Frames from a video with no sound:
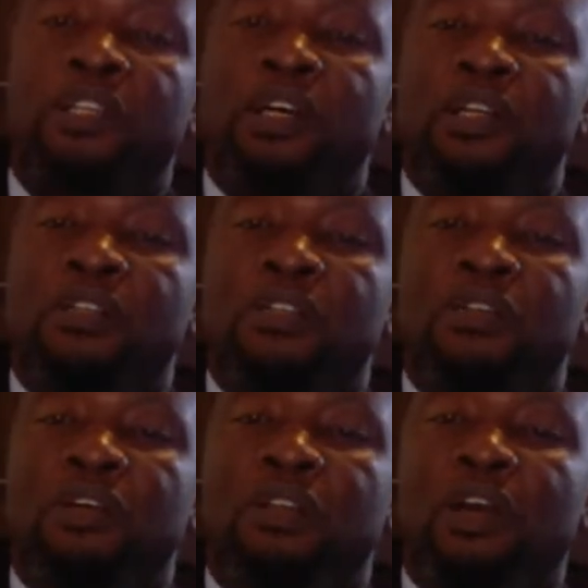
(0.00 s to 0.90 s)
that is,
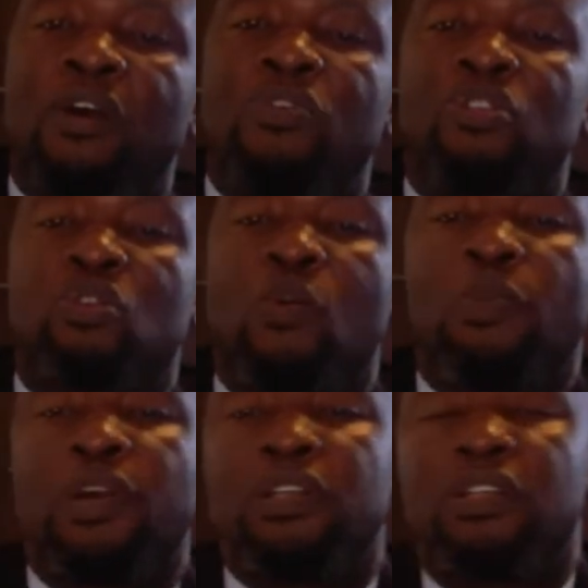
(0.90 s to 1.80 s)
the countries
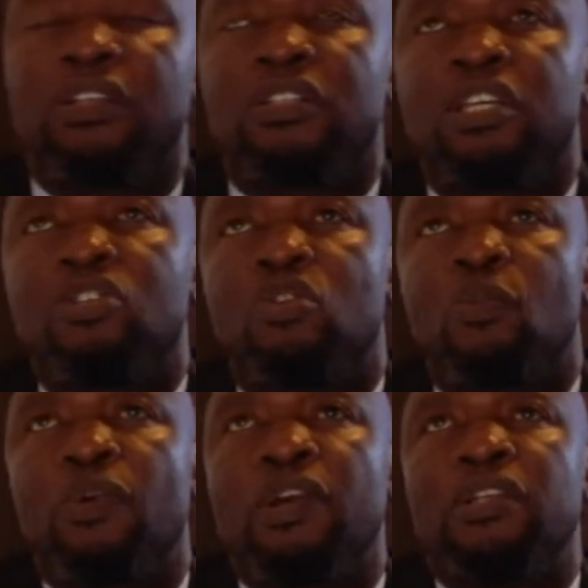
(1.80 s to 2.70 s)
cooperated, the states
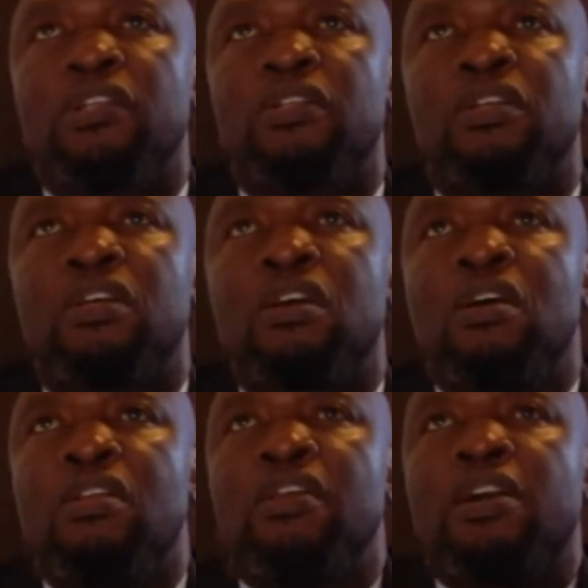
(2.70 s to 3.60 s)
cooperated,
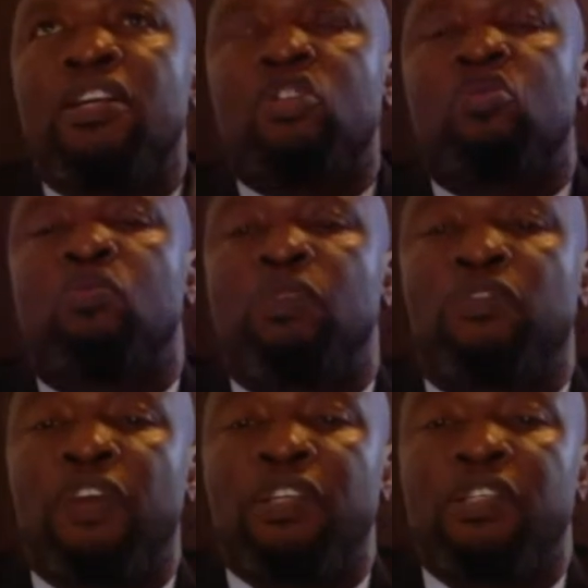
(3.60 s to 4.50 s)
the arrest would be
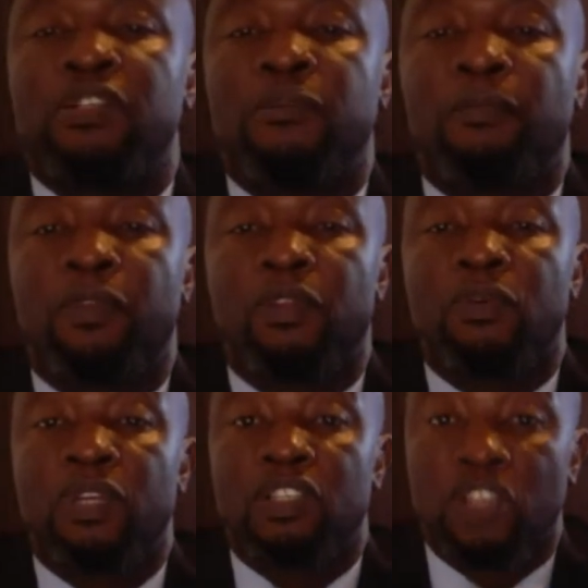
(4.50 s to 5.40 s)
effected. They
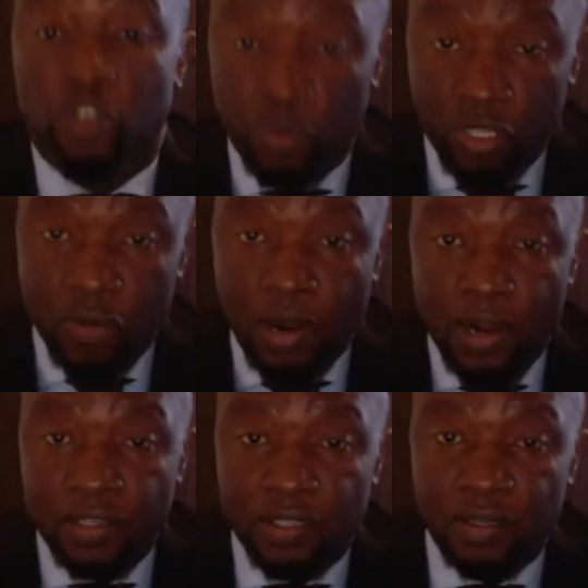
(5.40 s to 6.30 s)
would execute the
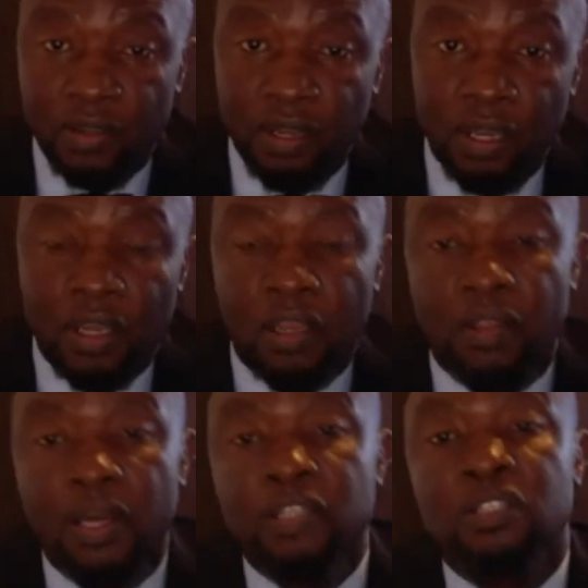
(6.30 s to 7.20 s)
warrant.
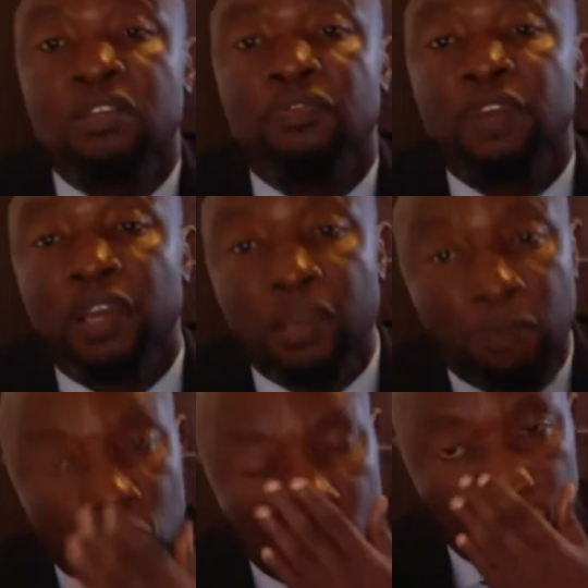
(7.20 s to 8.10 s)
That is, if they're
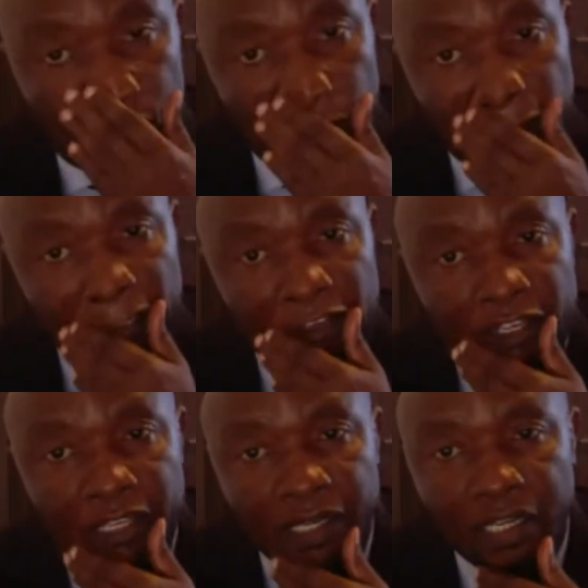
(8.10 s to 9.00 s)
able to get
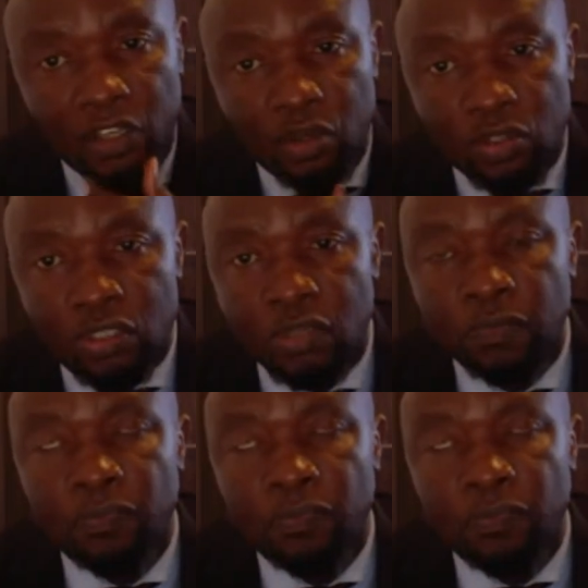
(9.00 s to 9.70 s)
the accused